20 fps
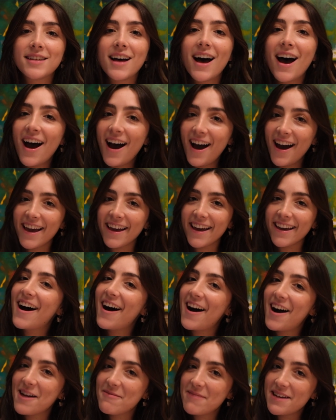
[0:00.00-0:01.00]
Hi,
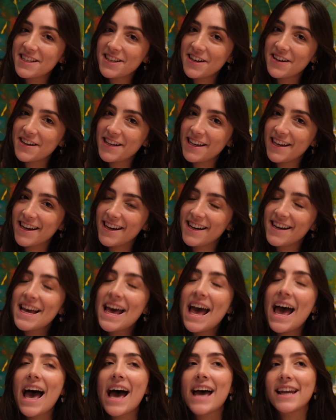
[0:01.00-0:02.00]
I'm Antonia,
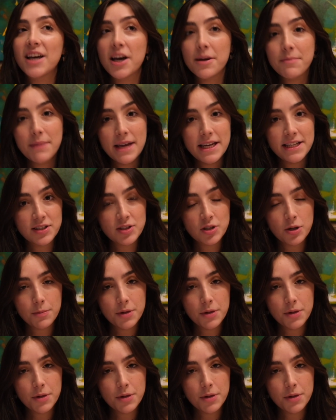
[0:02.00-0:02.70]
and I made a stop